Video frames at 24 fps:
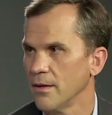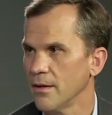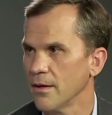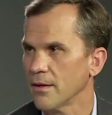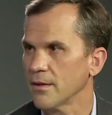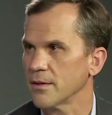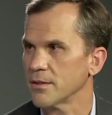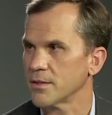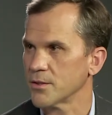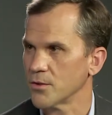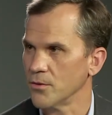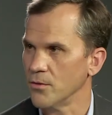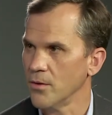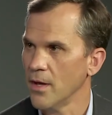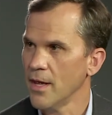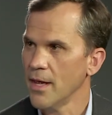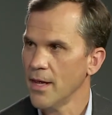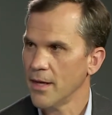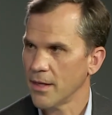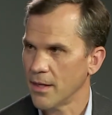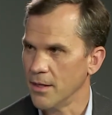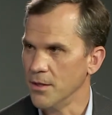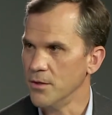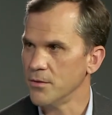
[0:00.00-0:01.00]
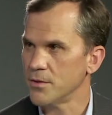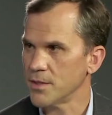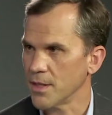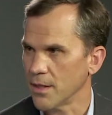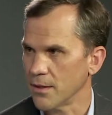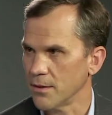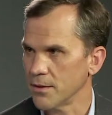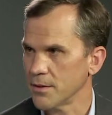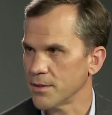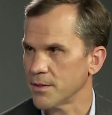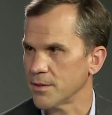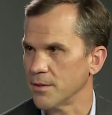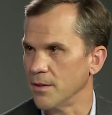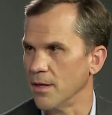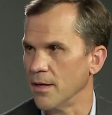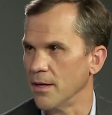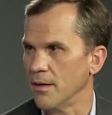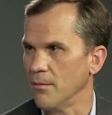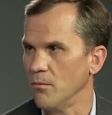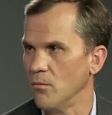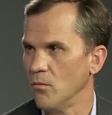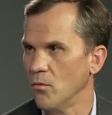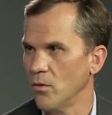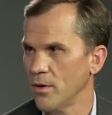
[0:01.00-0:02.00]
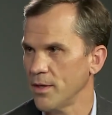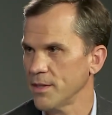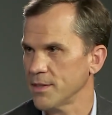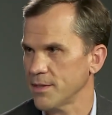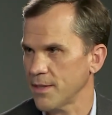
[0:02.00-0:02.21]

Yeah, so can you tell us what